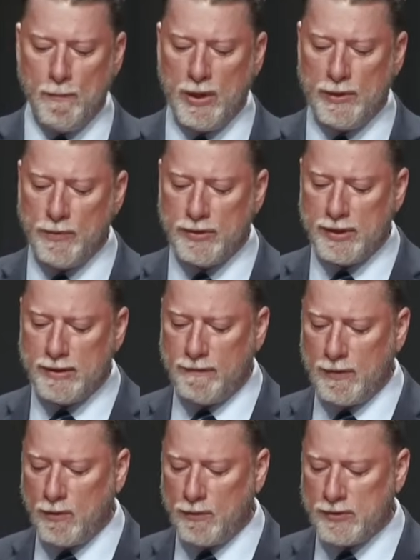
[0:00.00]
But with a
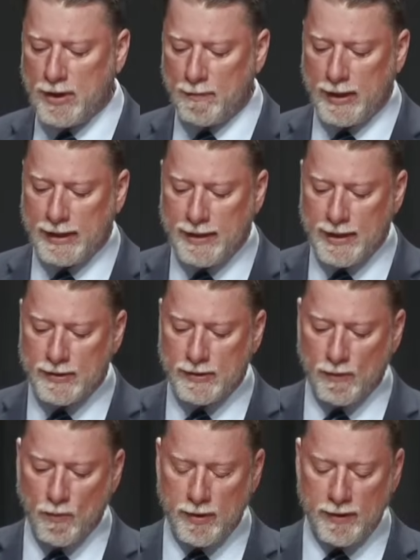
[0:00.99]
difficult psalm like
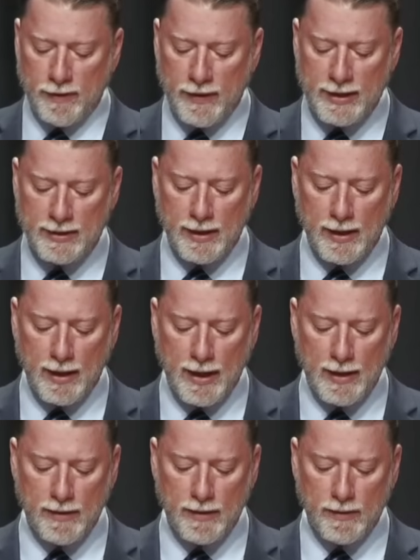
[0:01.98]
this, one of the things I,
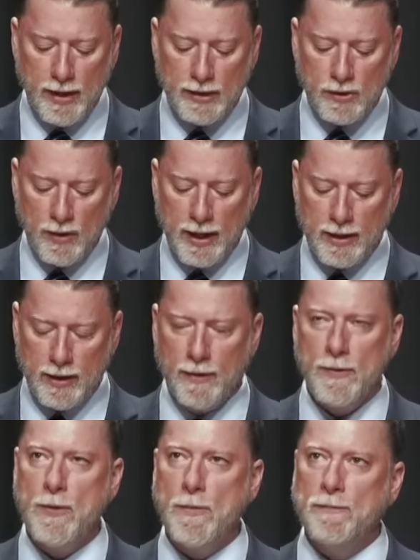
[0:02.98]
I, I, try to
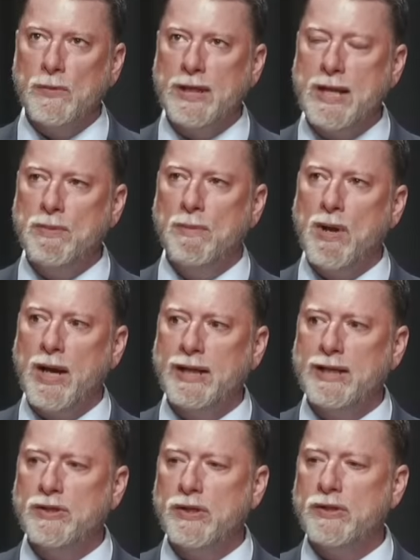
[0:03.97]
keep in
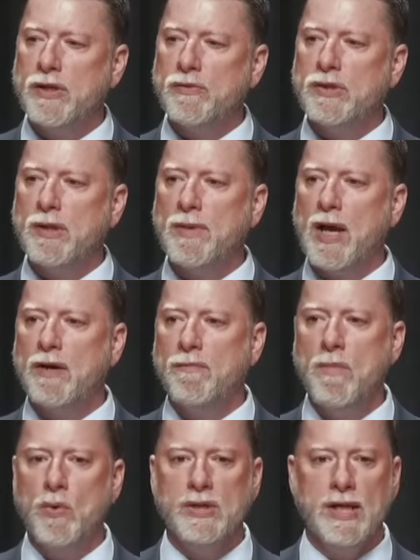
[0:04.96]
mind is is there some kind
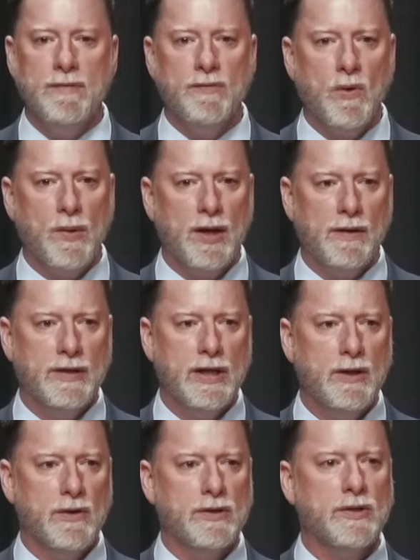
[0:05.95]
of motif going on
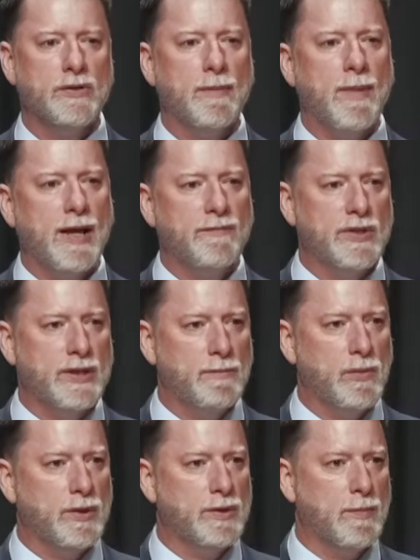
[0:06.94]
here? Is there some kind of
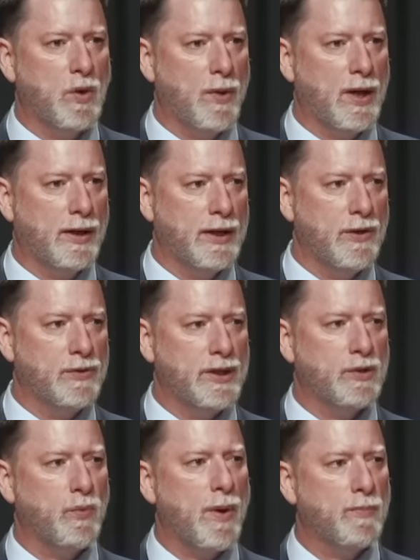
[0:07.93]
symbolism going on here? Is
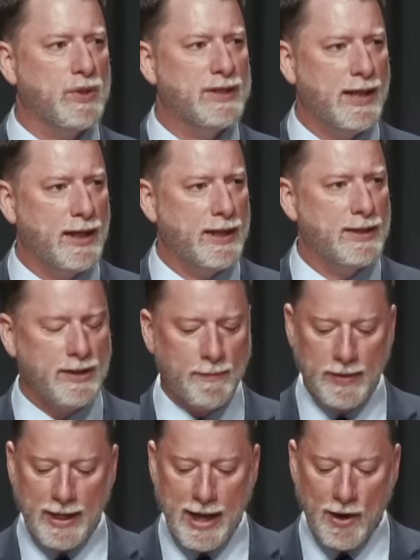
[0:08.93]
this representing
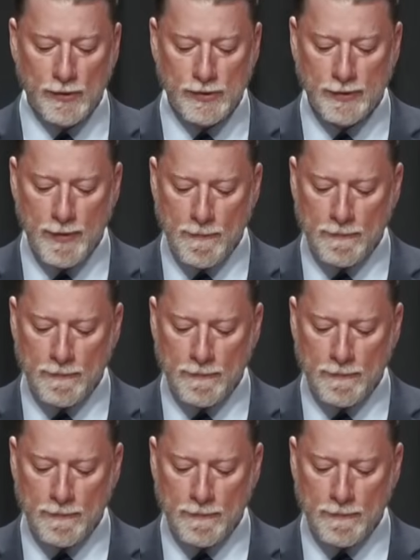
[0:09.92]
something else?